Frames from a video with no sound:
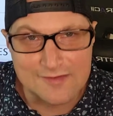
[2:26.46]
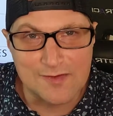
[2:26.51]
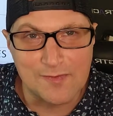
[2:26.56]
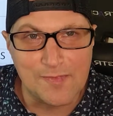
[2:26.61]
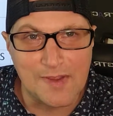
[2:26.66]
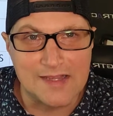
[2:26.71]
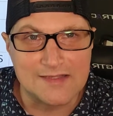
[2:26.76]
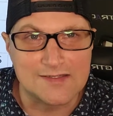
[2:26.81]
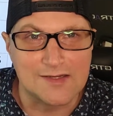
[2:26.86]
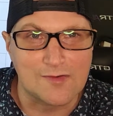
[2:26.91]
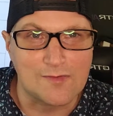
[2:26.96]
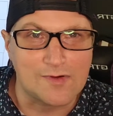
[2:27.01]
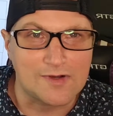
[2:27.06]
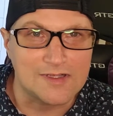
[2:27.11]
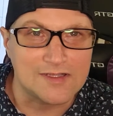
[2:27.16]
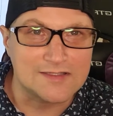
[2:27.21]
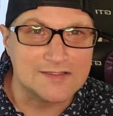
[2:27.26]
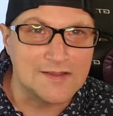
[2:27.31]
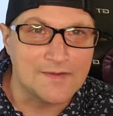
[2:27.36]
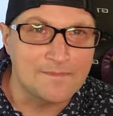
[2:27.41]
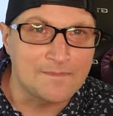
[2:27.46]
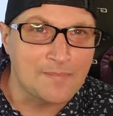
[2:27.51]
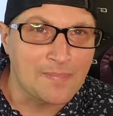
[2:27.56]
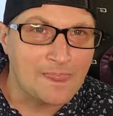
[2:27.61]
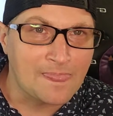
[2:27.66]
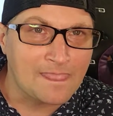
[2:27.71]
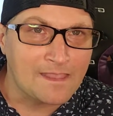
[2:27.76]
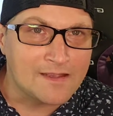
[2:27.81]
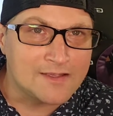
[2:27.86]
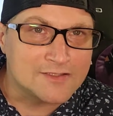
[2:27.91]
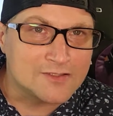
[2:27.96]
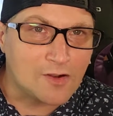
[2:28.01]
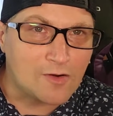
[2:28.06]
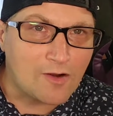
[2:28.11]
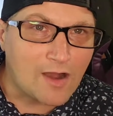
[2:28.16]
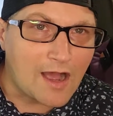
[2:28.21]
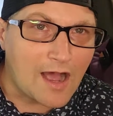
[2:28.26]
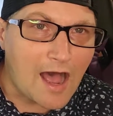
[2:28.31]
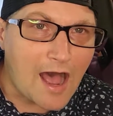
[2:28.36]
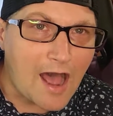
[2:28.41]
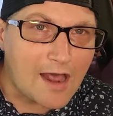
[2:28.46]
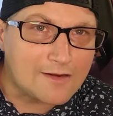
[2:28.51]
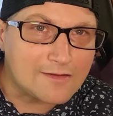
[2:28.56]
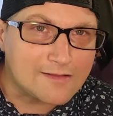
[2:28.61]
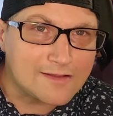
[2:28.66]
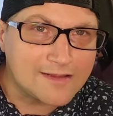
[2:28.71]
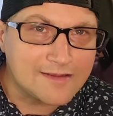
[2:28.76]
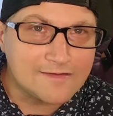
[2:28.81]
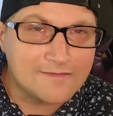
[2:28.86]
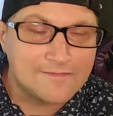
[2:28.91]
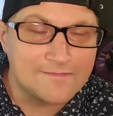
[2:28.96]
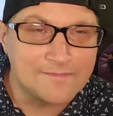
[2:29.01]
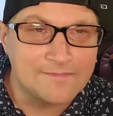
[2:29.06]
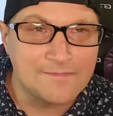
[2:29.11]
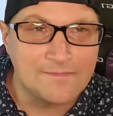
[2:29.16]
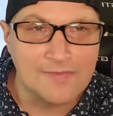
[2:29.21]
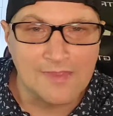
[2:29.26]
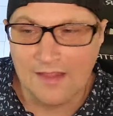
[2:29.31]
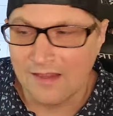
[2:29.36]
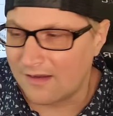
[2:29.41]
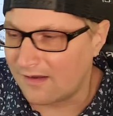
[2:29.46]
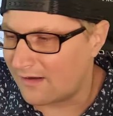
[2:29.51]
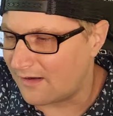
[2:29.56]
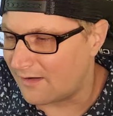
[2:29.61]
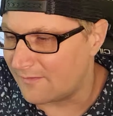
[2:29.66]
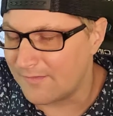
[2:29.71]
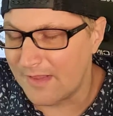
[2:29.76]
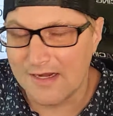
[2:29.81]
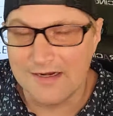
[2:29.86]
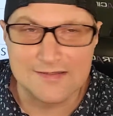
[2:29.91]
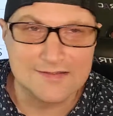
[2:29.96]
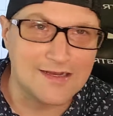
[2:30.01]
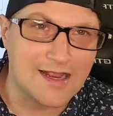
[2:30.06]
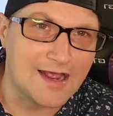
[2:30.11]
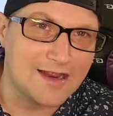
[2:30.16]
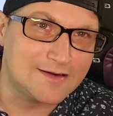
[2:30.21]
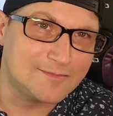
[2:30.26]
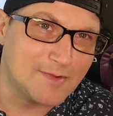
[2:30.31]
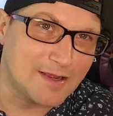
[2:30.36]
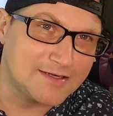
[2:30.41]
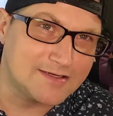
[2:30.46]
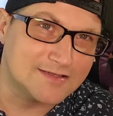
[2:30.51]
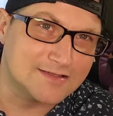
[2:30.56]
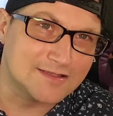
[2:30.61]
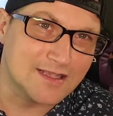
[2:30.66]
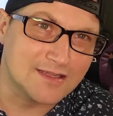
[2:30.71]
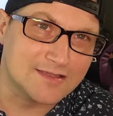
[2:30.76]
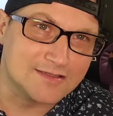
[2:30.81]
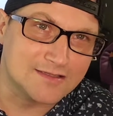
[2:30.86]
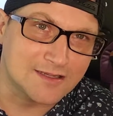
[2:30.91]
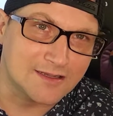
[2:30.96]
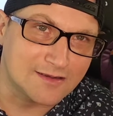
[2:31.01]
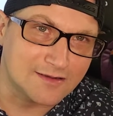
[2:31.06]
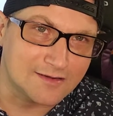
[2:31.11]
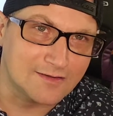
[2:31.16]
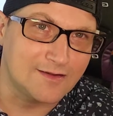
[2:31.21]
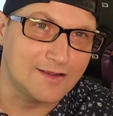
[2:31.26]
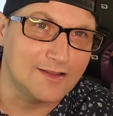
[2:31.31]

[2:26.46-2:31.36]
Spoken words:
are some basic ones. So hodling, that is not my dyslexia.